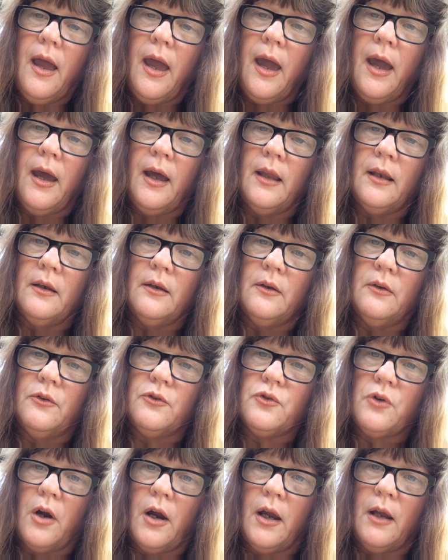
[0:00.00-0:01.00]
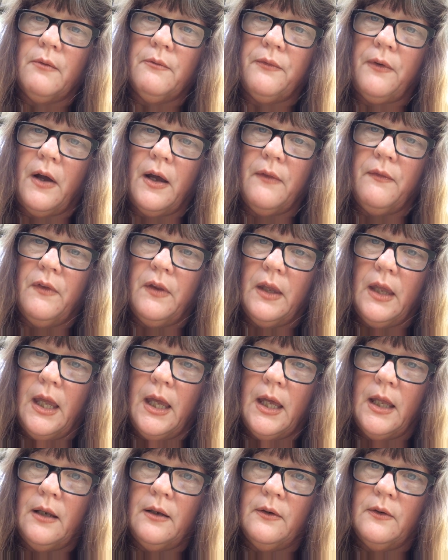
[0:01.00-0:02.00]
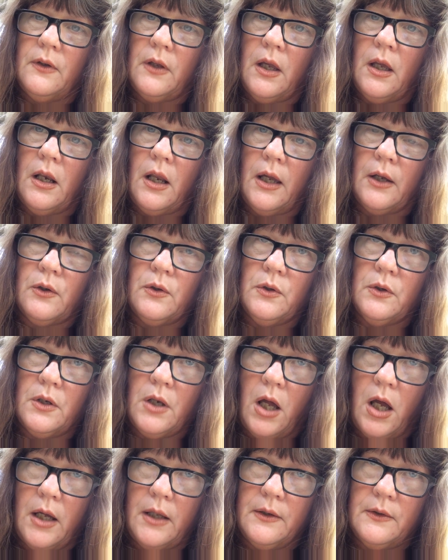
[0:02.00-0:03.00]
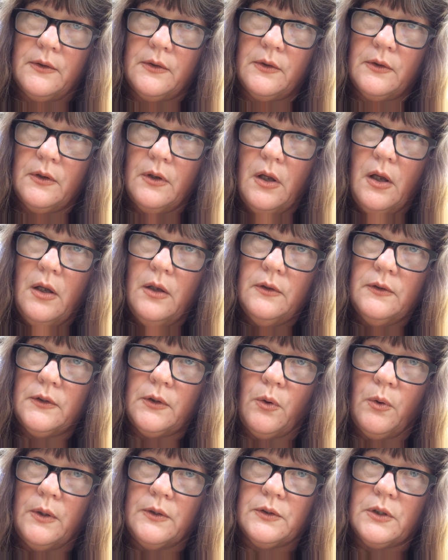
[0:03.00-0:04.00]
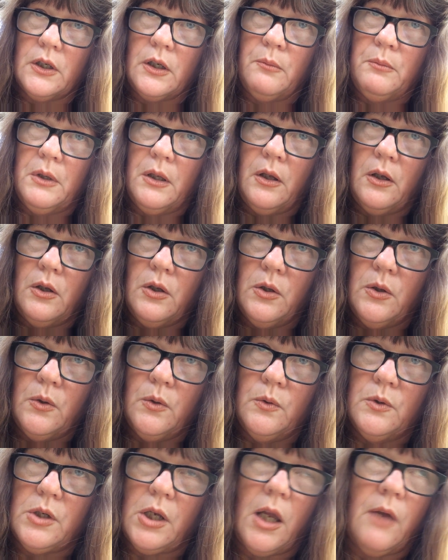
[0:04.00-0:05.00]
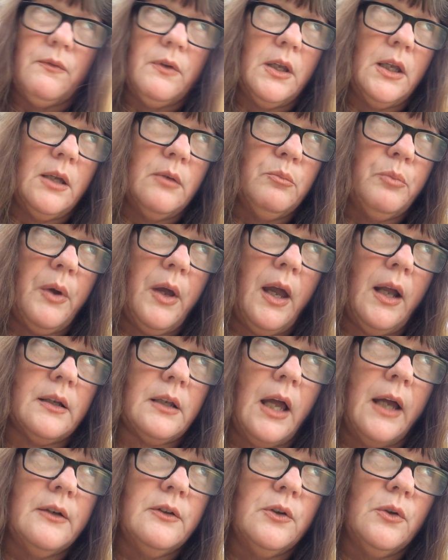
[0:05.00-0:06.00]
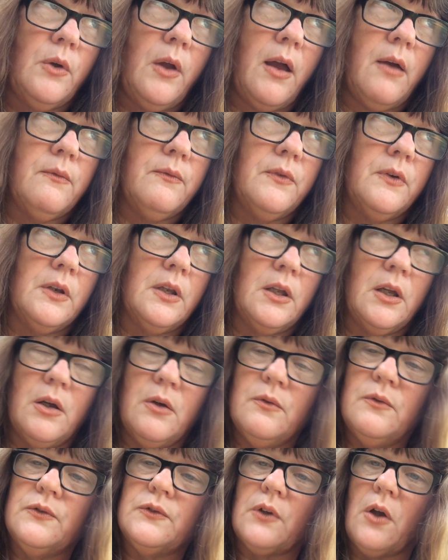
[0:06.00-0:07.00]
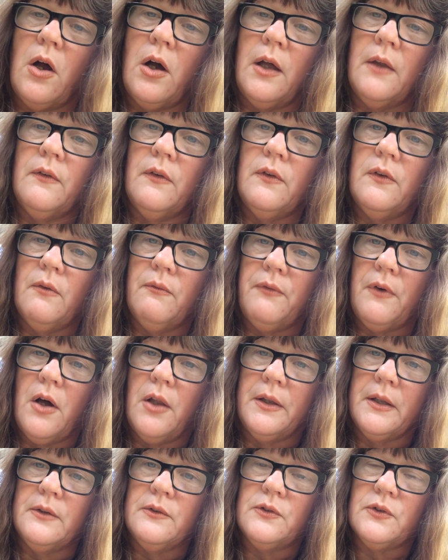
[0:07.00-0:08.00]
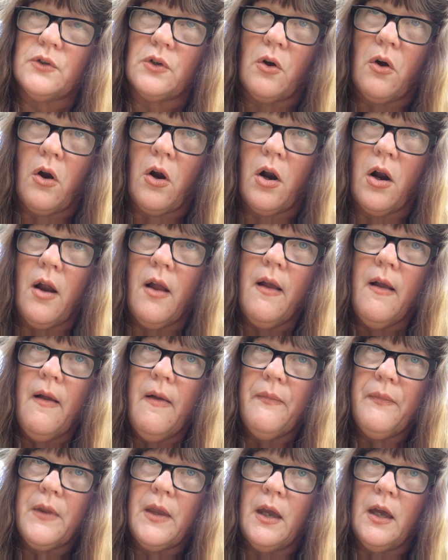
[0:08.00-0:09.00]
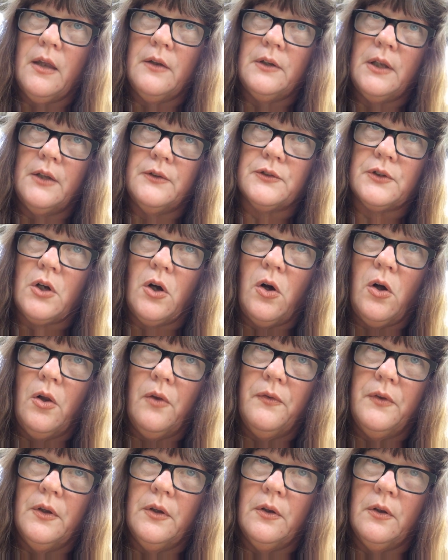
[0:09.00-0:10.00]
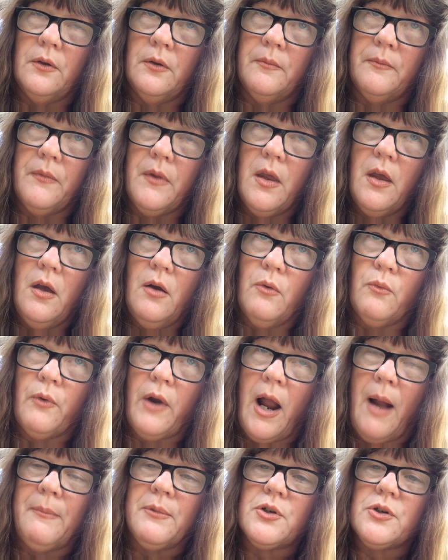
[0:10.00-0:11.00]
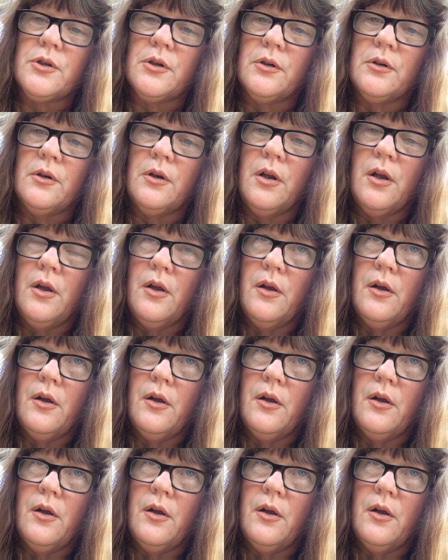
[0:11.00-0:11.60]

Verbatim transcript: and try and find the end, and I could not. So it's going to be a huge, heavy impact. I do have videos on the falling star, and it's called the Rapture.